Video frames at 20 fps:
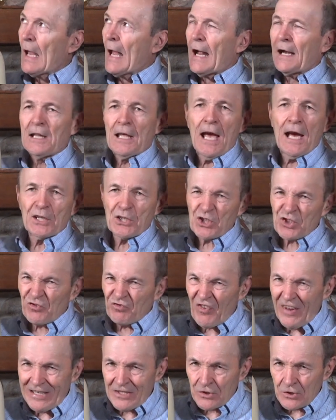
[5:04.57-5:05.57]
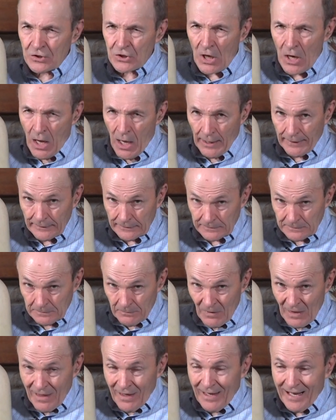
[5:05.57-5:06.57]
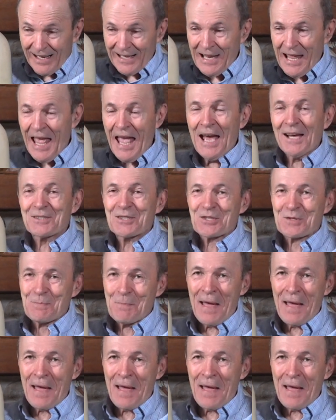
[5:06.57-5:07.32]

And he had his fins on. And he had his